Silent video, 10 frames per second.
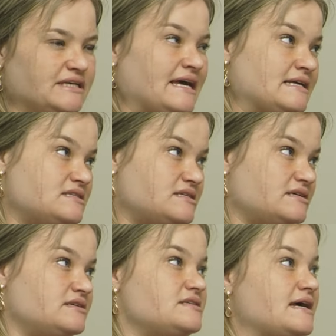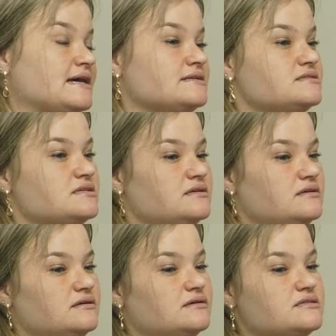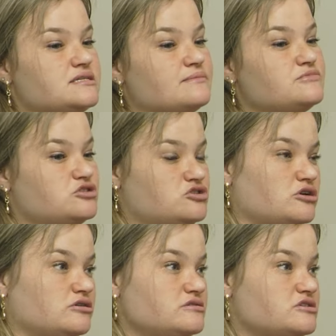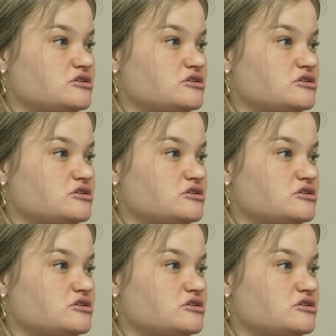cancers. And some stones,